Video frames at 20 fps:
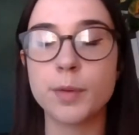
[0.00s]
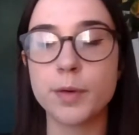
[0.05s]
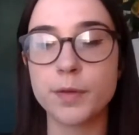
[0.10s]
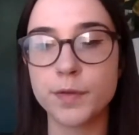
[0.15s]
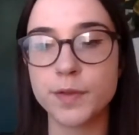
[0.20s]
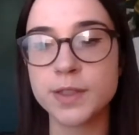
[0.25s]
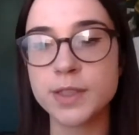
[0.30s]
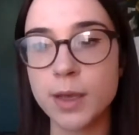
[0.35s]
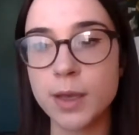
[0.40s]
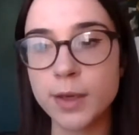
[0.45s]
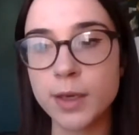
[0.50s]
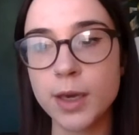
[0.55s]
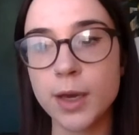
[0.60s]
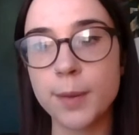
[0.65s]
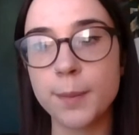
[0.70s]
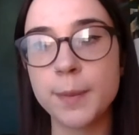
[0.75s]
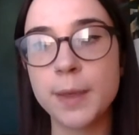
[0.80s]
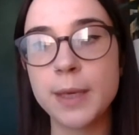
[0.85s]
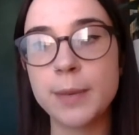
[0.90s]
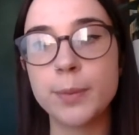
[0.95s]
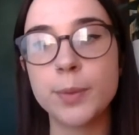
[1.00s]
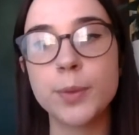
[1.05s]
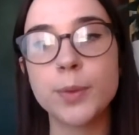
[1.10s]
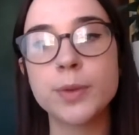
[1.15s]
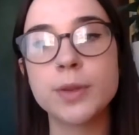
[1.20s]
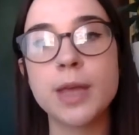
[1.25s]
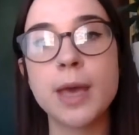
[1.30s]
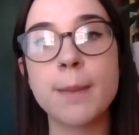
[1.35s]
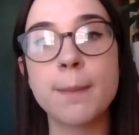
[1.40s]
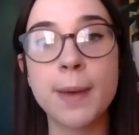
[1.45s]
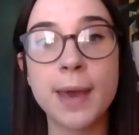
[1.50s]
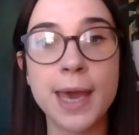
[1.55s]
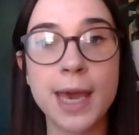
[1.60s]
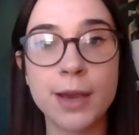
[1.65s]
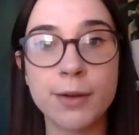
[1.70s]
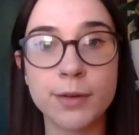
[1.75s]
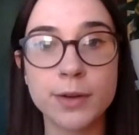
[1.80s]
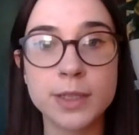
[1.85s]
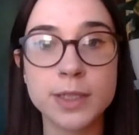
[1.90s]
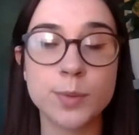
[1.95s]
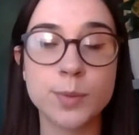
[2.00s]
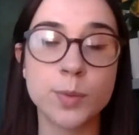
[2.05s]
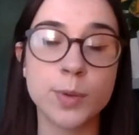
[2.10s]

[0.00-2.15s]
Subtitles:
but for some young people, their parents